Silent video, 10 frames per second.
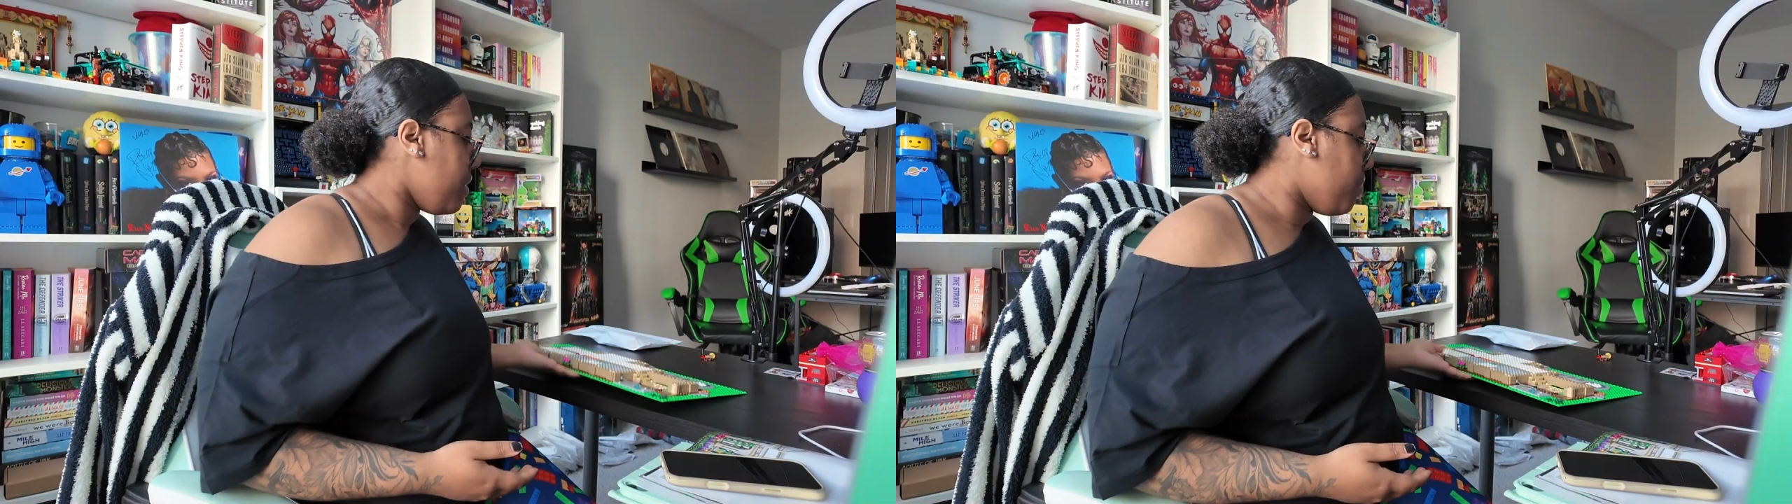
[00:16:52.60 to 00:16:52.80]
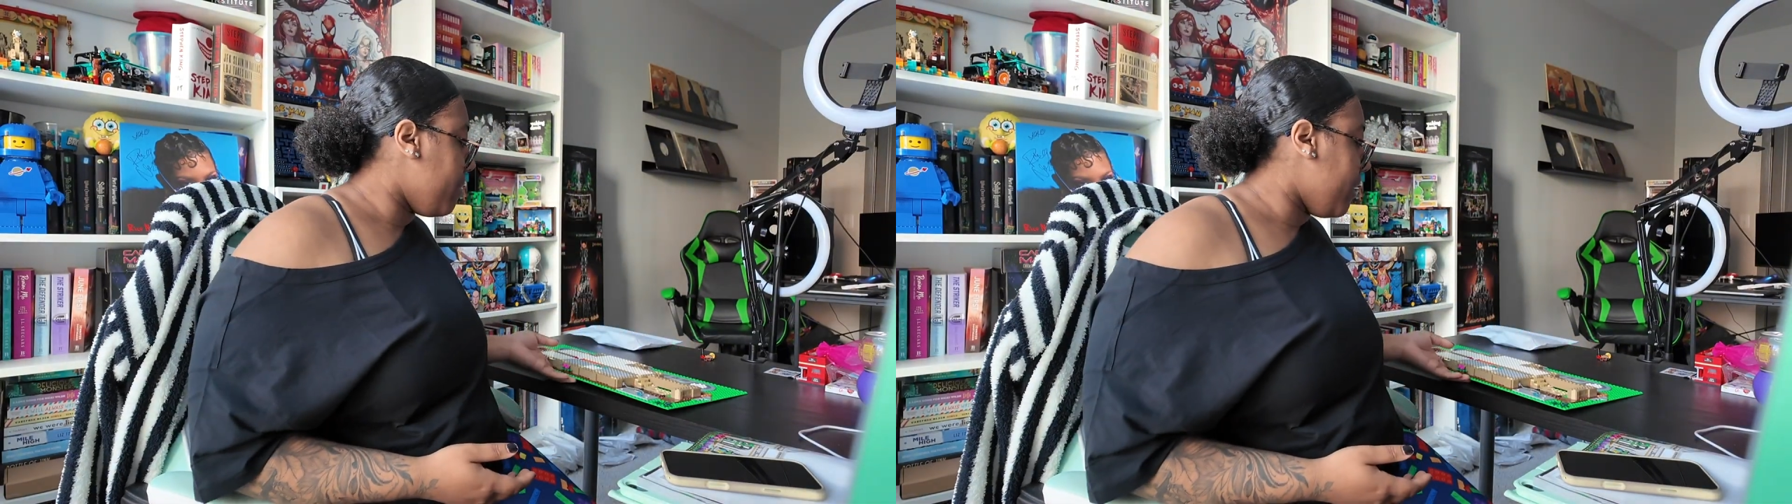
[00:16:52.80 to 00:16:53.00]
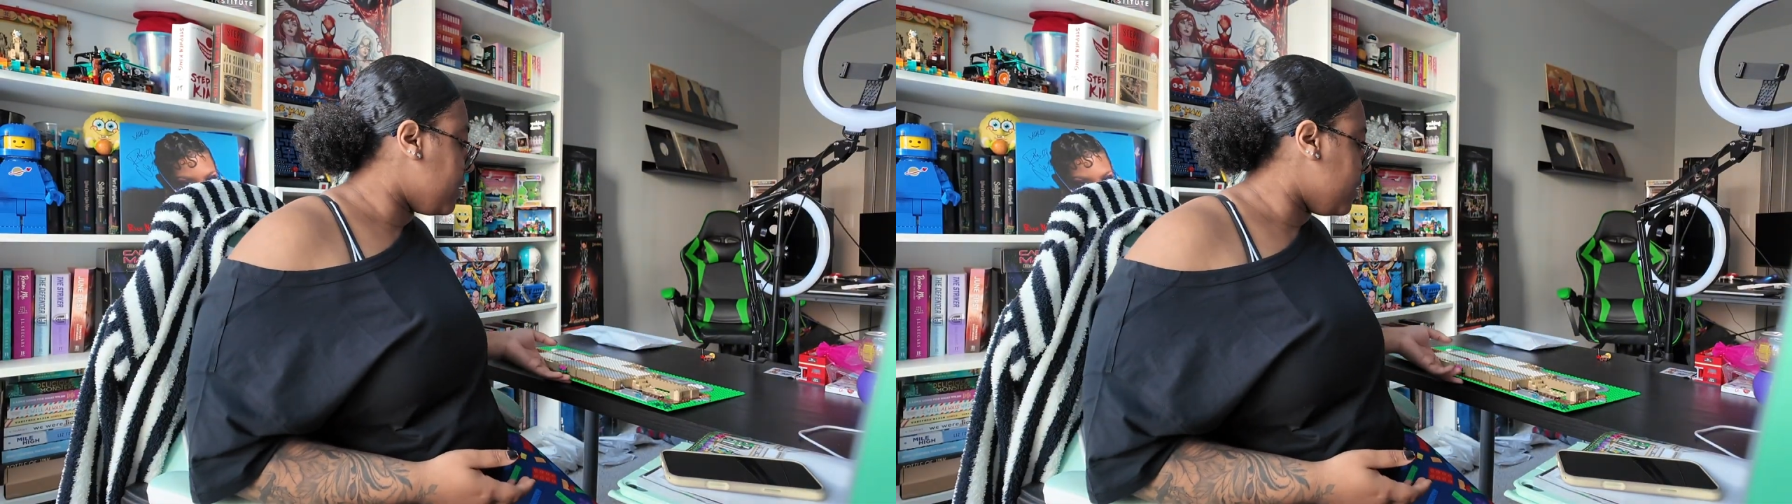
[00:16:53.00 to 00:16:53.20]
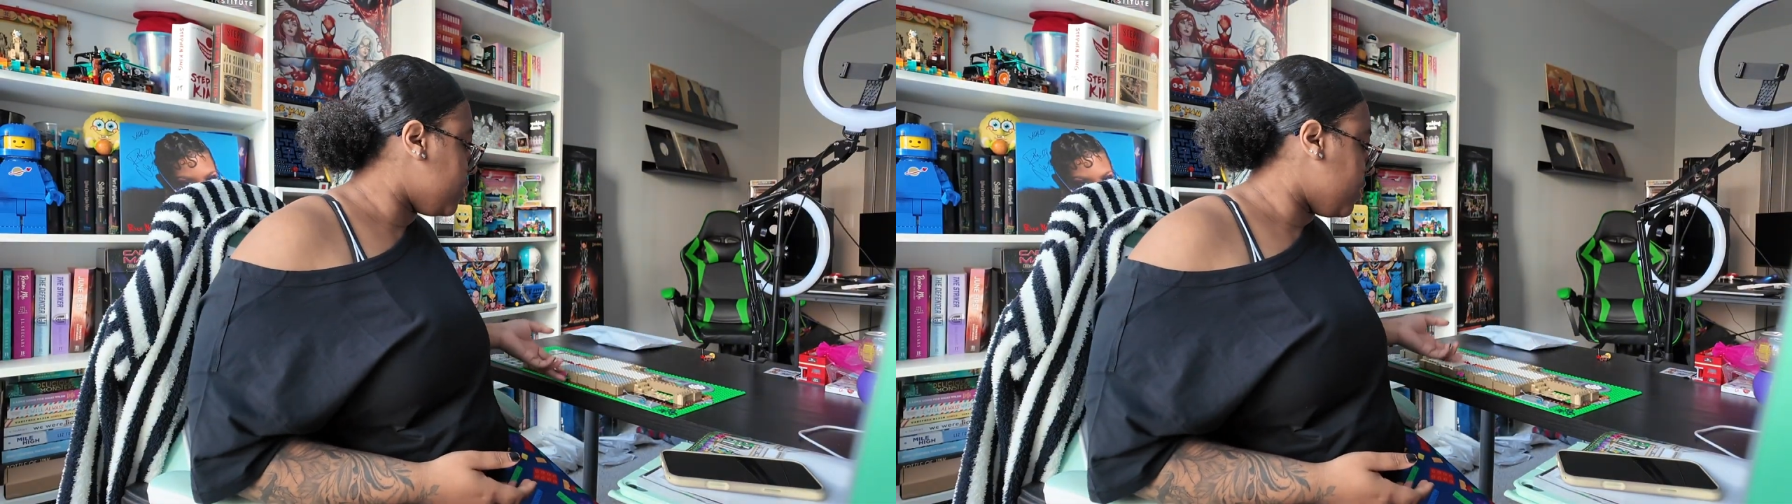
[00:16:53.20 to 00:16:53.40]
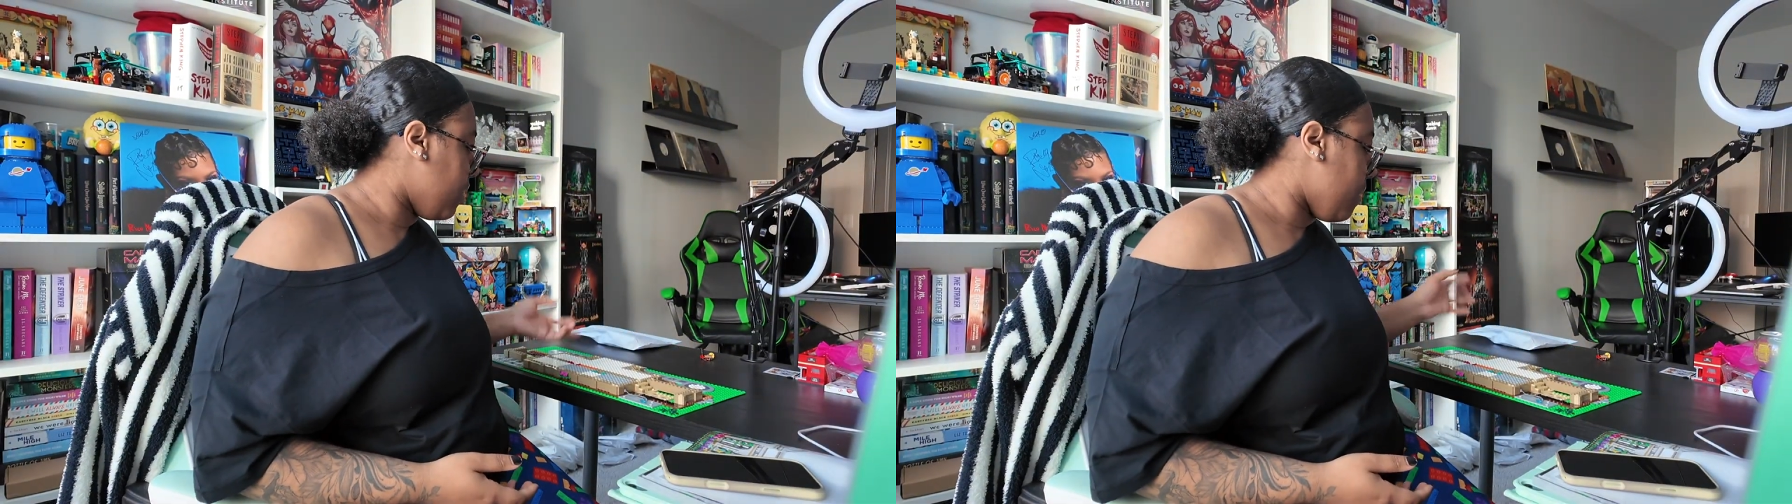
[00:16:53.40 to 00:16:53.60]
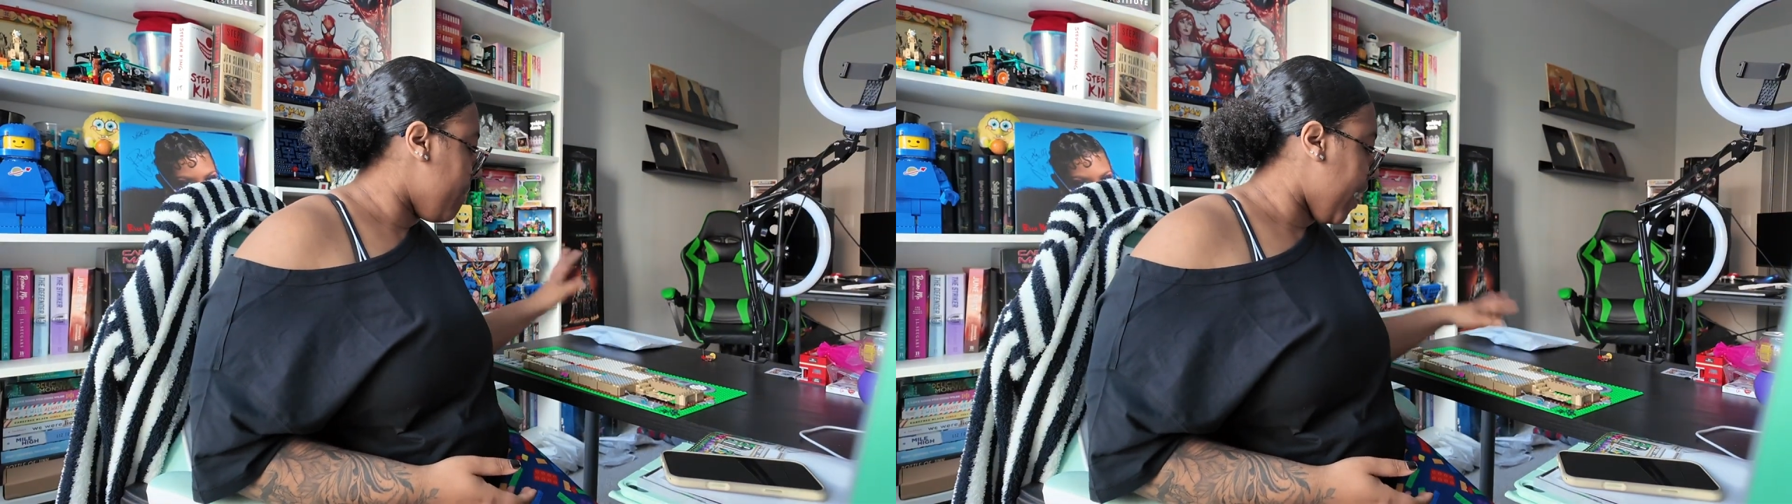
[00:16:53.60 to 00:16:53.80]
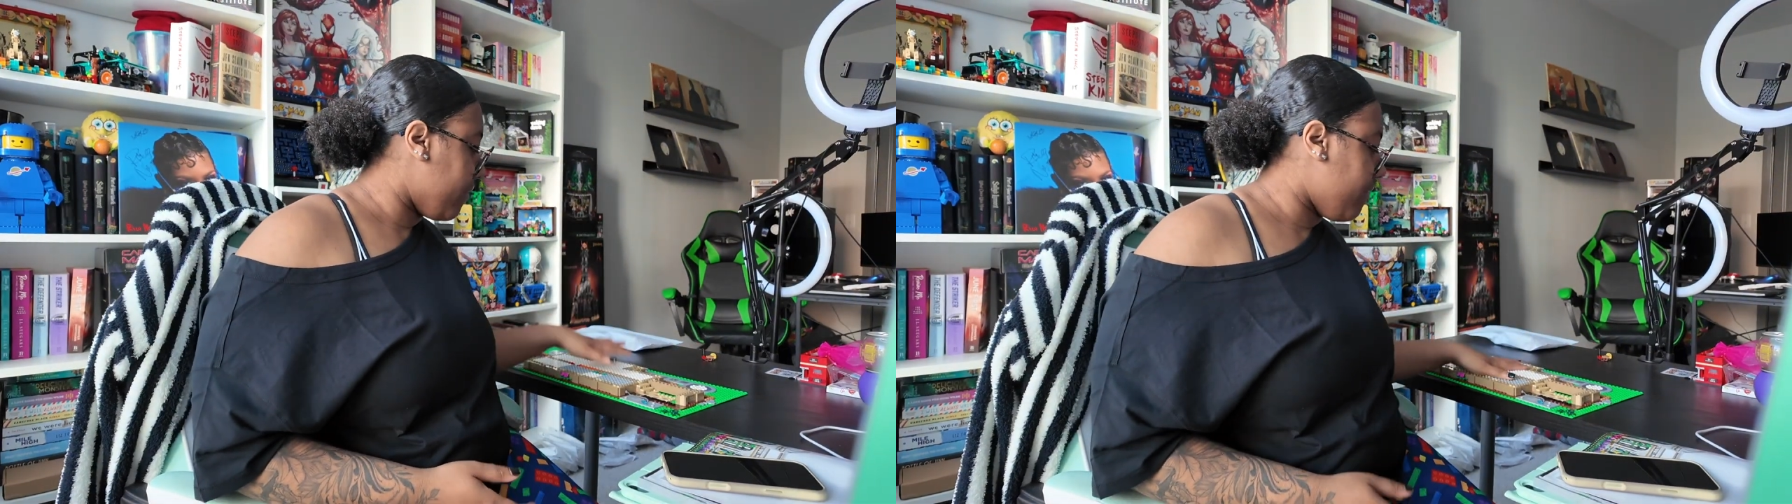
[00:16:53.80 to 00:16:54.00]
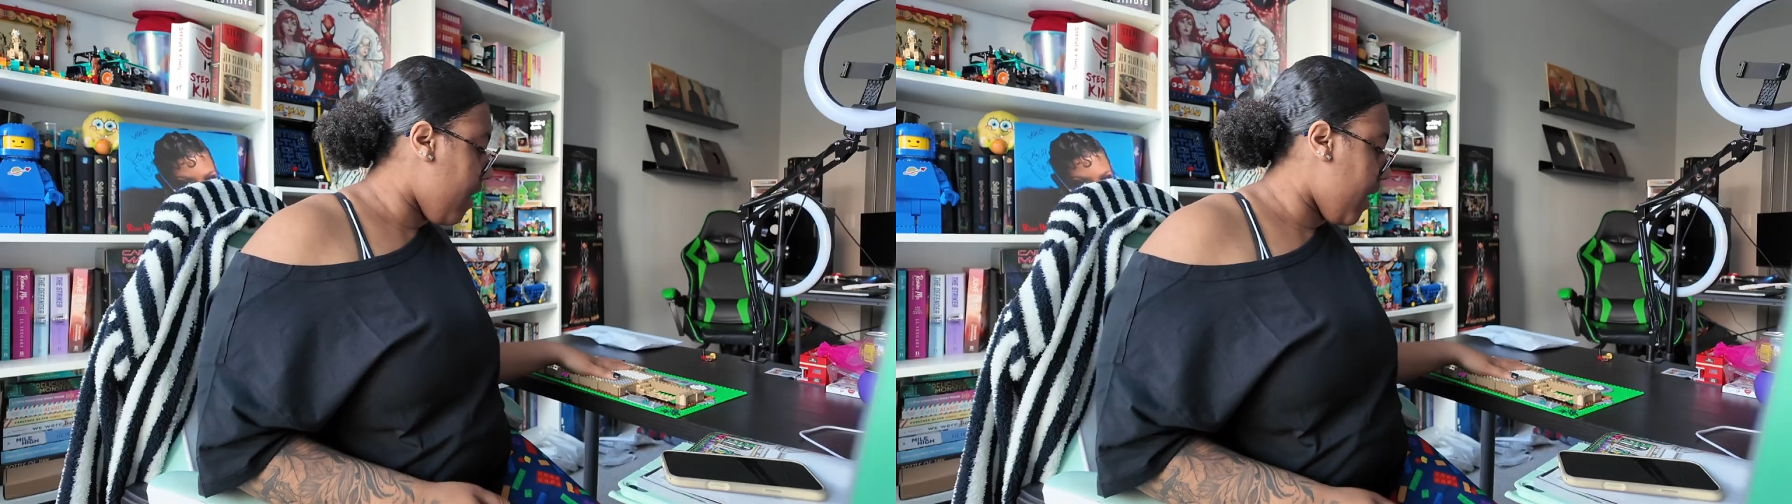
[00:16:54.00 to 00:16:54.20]
we're about to start on bag
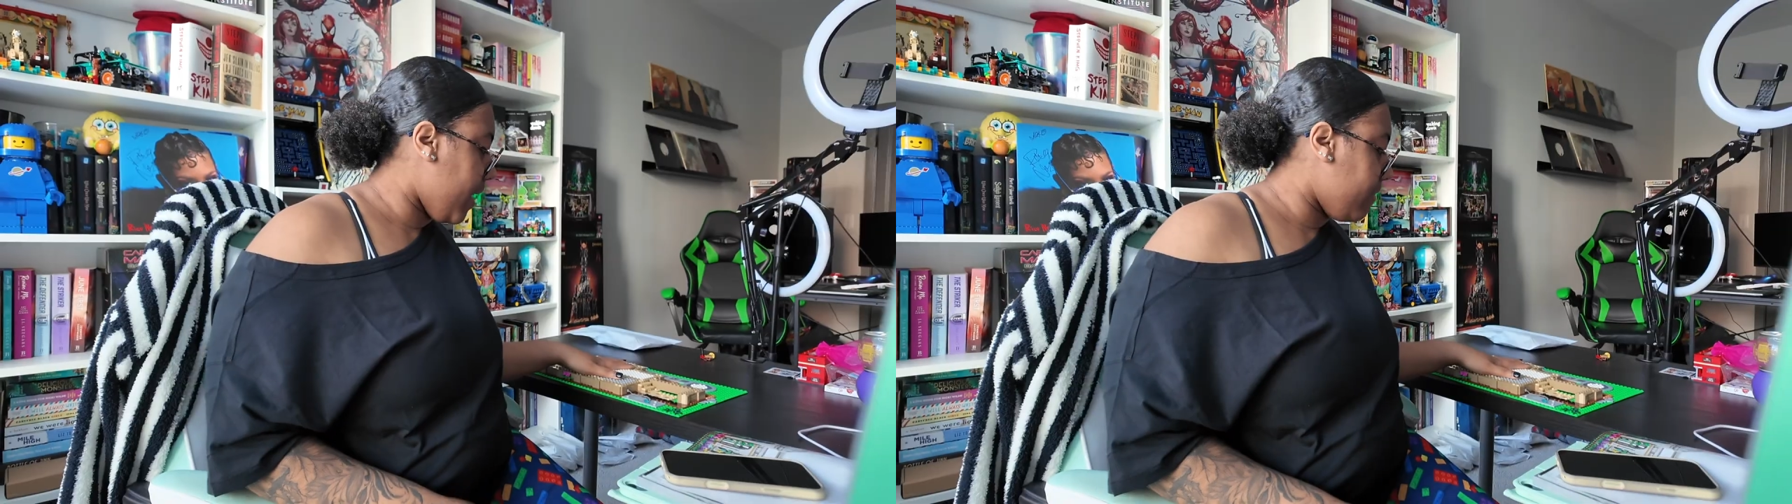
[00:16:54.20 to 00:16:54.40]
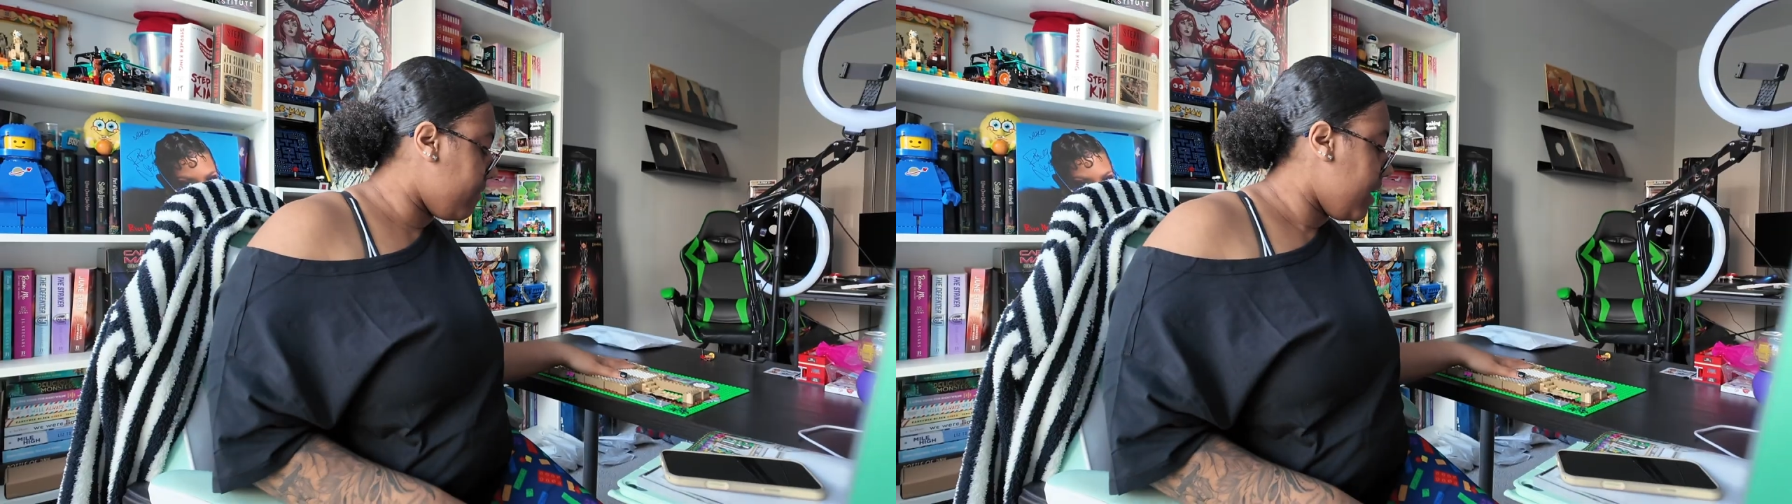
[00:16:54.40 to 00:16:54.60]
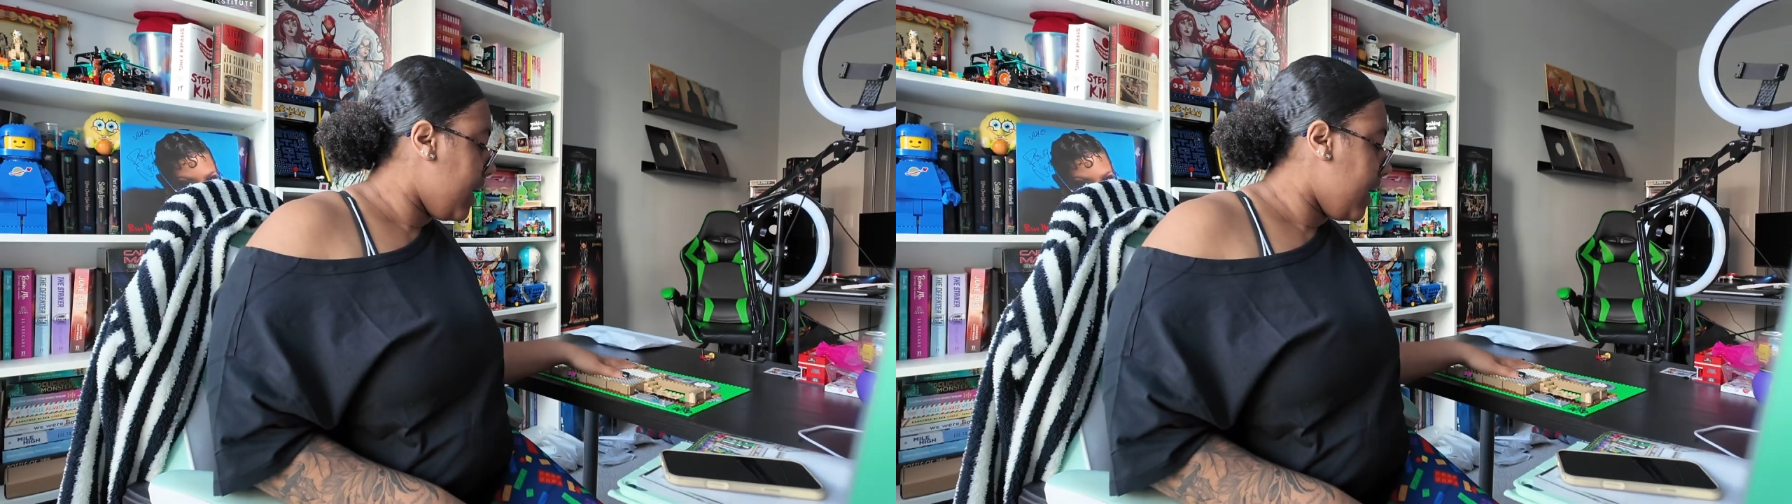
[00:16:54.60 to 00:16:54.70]
5